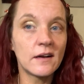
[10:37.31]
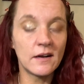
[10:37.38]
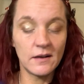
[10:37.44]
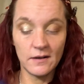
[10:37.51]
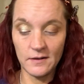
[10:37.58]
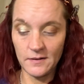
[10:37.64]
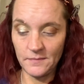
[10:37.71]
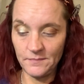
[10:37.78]

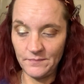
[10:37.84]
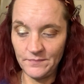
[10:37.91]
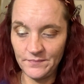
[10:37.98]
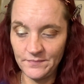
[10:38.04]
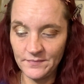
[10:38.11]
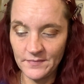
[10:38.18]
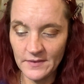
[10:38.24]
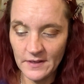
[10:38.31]

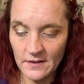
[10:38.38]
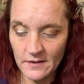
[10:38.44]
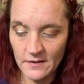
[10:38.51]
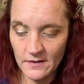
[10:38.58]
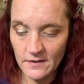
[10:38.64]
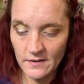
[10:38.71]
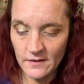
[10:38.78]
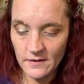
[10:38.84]

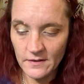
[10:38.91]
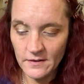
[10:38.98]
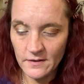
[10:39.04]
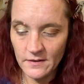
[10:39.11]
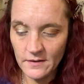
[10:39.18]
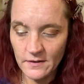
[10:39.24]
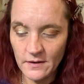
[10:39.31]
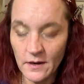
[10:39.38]

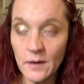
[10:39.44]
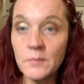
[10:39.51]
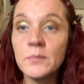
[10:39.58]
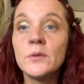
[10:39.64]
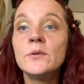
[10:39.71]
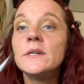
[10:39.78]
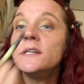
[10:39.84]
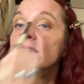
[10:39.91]
our
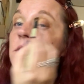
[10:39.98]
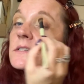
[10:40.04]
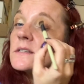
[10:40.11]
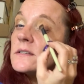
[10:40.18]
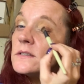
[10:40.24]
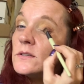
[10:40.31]
booties